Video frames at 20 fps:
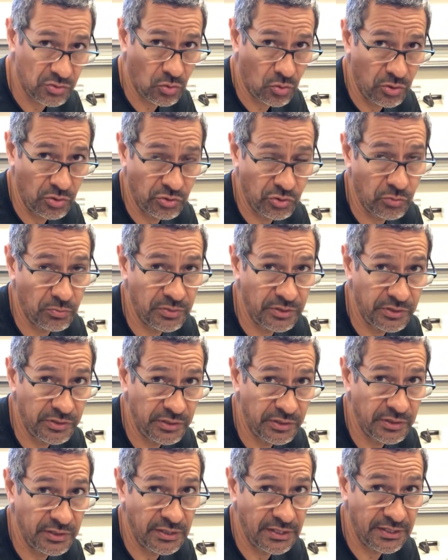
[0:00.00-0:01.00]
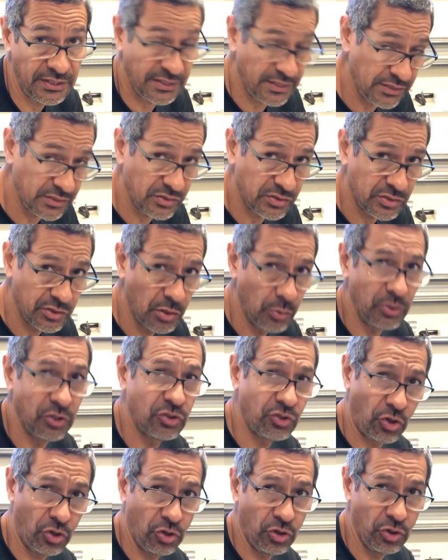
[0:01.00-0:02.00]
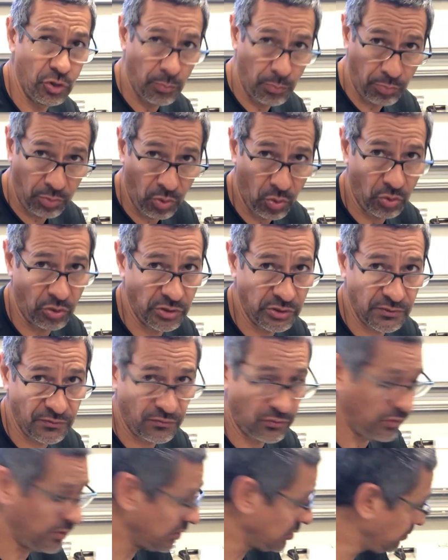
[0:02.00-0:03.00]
is going to be, it's the return port for